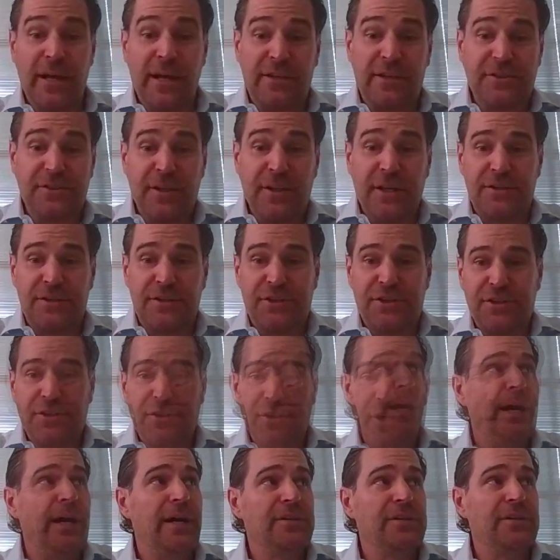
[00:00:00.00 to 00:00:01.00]
next niche,
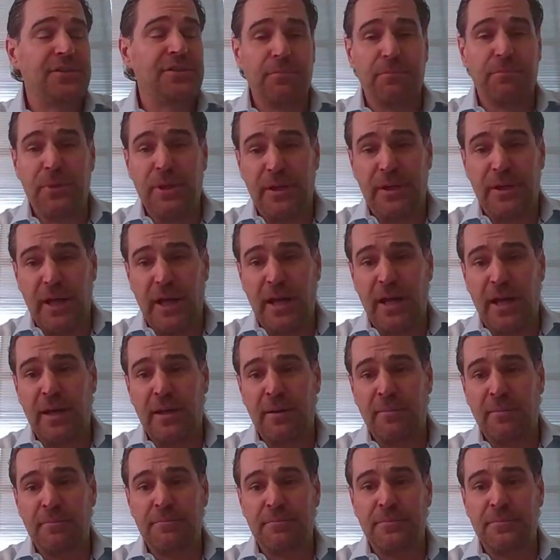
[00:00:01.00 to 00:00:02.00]
as it
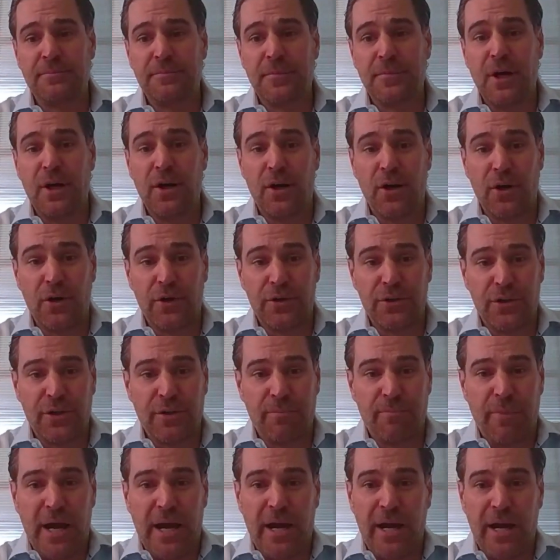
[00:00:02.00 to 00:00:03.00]
became harder to
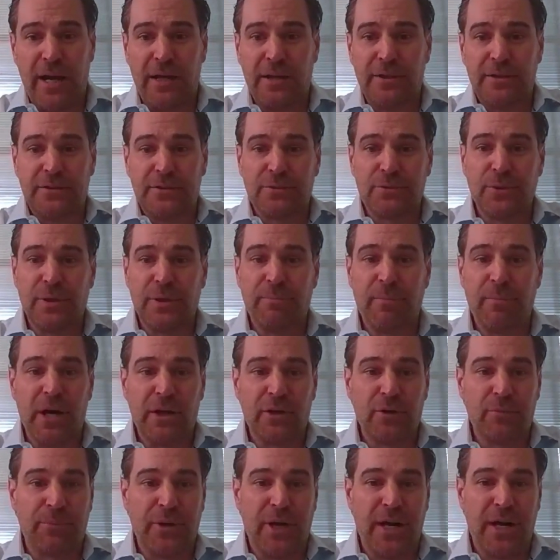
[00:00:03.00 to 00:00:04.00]
buy
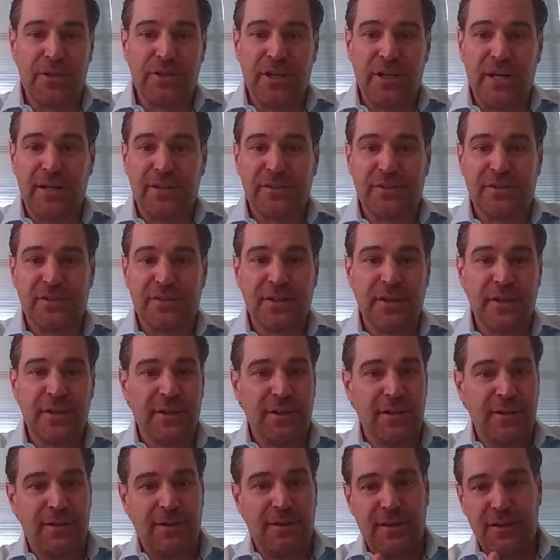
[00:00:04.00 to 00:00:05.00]
remodel projects,
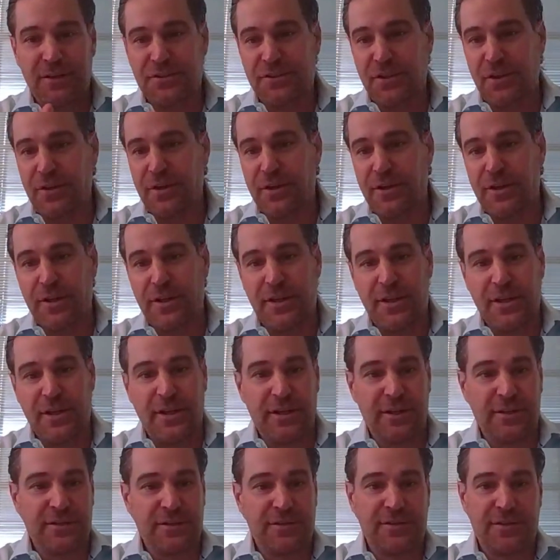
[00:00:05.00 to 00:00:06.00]
I started to get
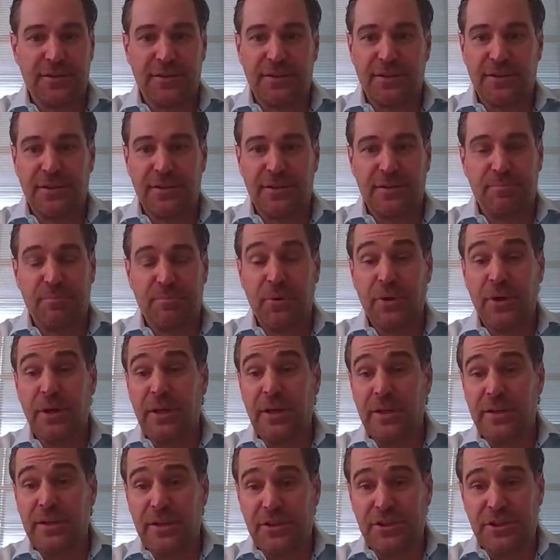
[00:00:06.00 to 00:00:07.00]
into putting
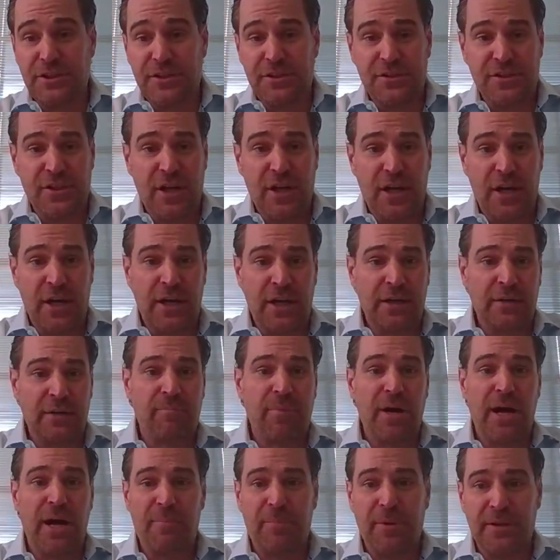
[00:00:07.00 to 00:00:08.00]
additions on,
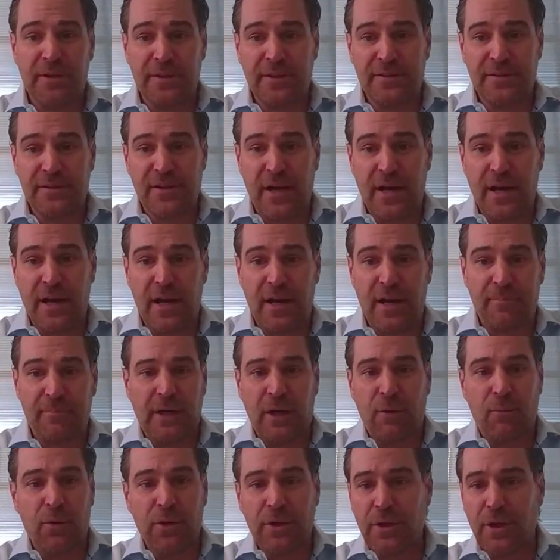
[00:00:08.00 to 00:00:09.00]
popping the top. I
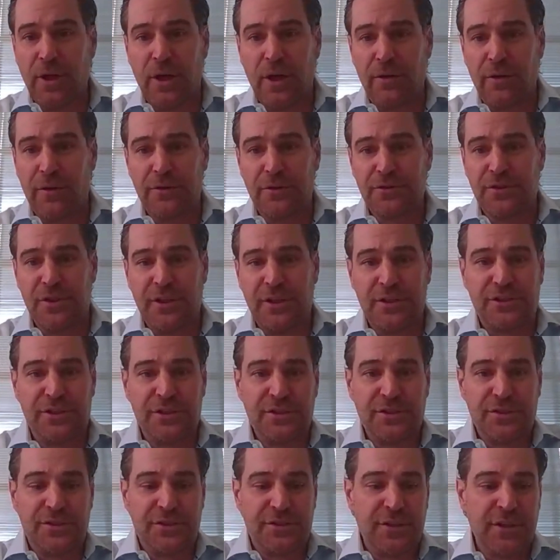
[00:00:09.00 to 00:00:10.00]
wouldn't call those
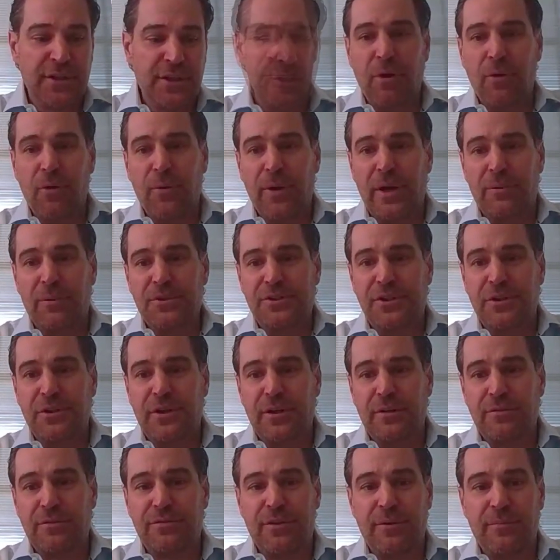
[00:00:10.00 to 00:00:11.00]
niches, but what I was
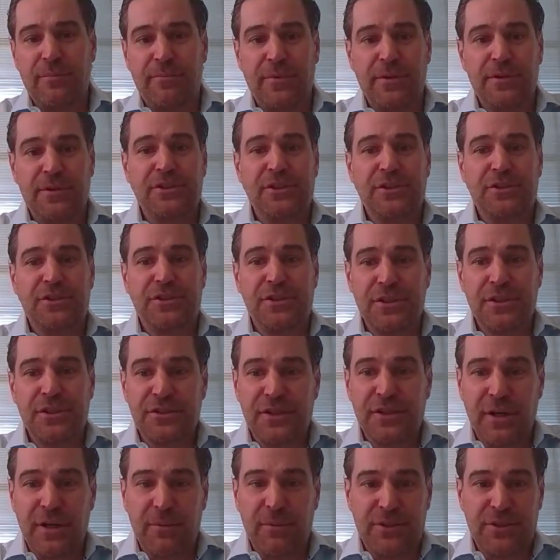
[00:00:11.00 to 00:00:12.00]
hearing from the GCs
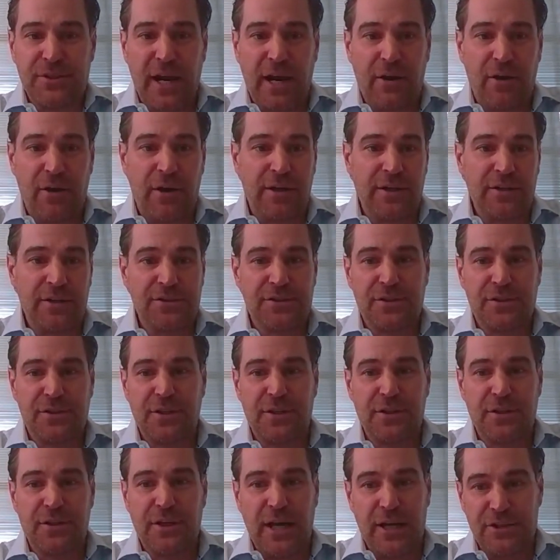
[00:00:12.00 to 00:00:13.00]
that I was hiring is
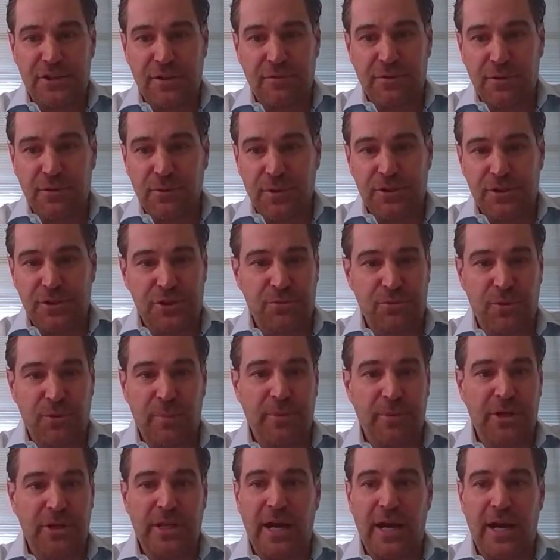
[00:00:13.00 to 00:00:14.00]
gosh, if you would just
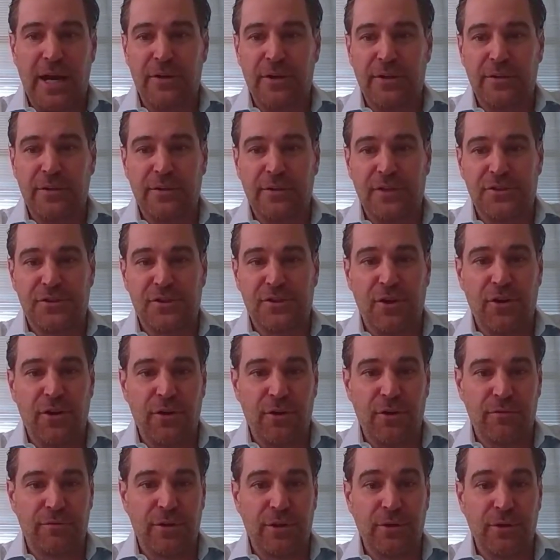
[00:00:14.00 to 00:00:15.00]
rip it down and start
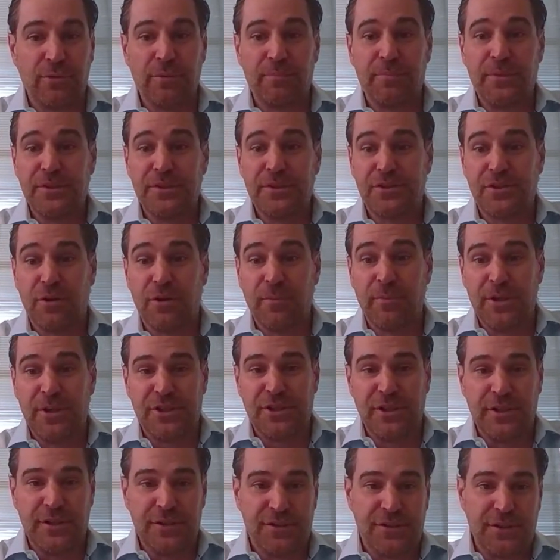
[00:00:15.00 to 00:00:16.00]
over, it would be so much
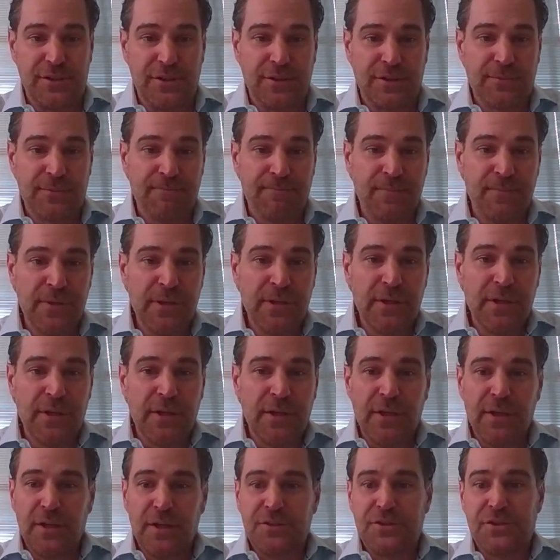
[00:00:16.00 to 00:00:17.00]
easier.
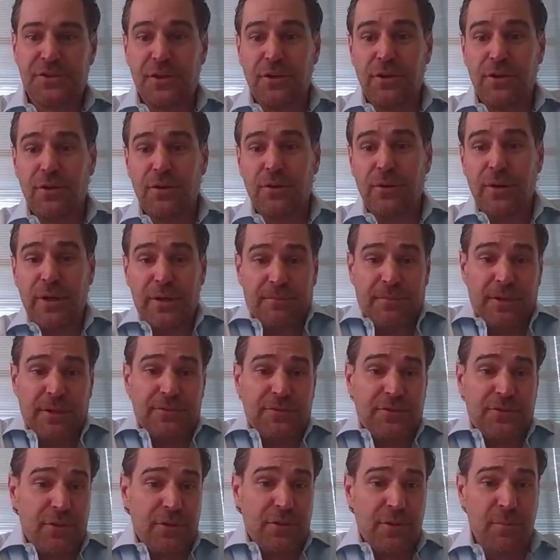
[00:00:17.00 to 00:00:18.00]
So I
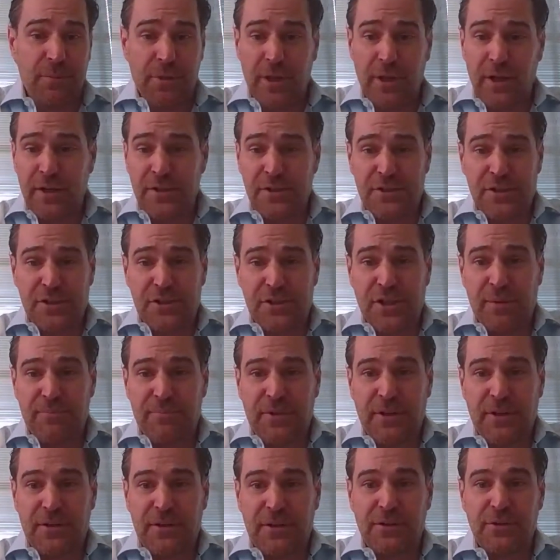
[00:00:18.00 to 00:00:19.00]
took the plunge, I jumped
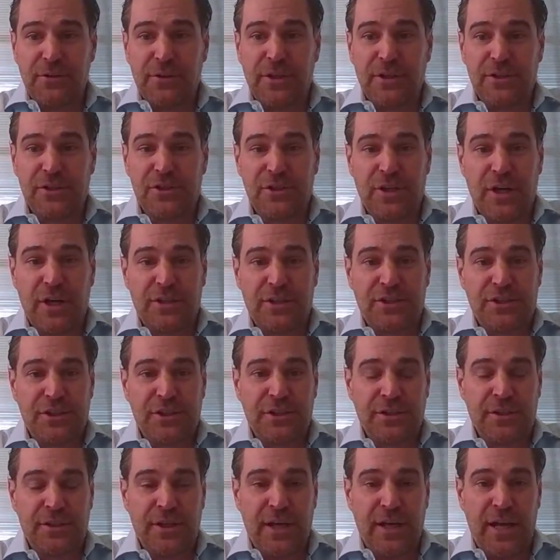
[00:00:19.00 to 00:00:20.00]
into new
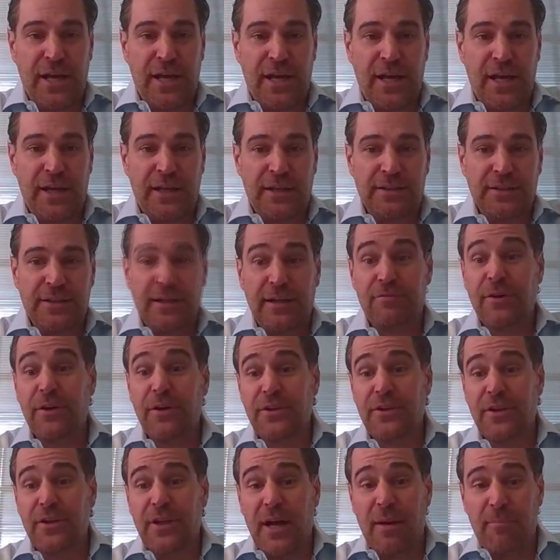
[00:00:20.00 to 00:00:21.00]
construction, and it
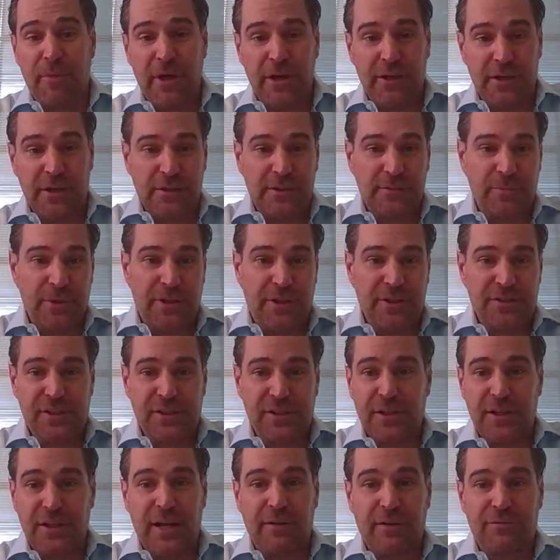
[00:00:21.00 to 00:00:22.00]
felt a lot better because I
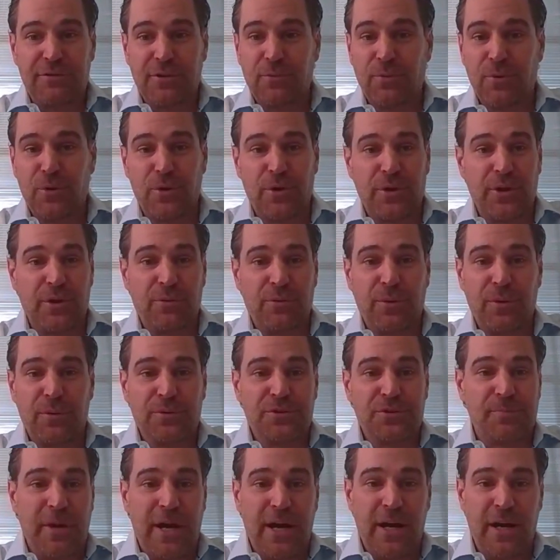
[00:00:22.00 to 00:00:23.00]
didn't have to worry what
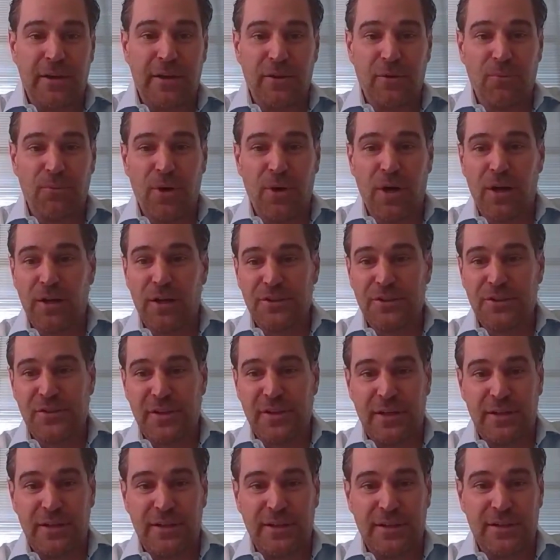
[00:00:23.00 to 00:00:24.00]
was behind the walls that
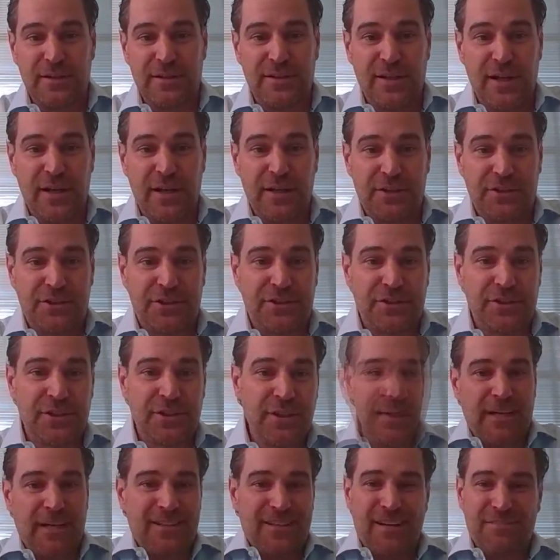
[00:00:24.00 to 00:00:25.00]
I didn't touch.
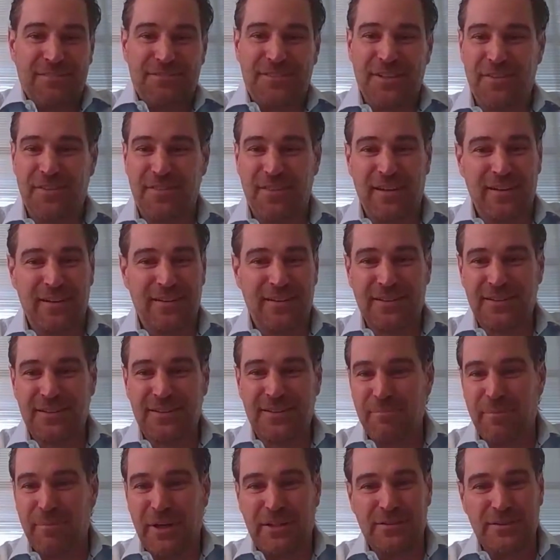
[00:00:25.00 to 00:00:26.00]
I didn't have to think
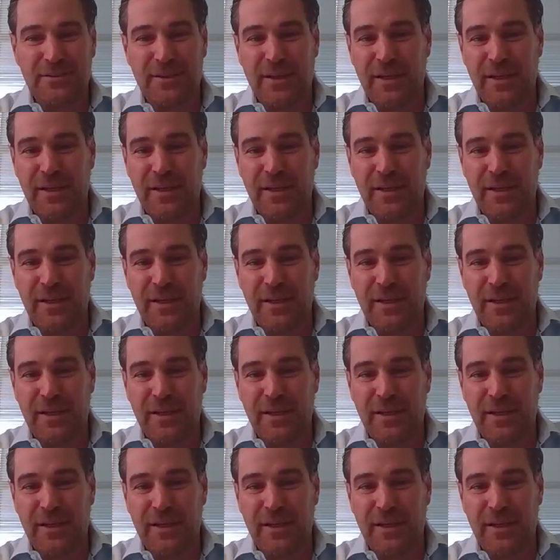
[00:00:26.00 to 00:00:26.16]
about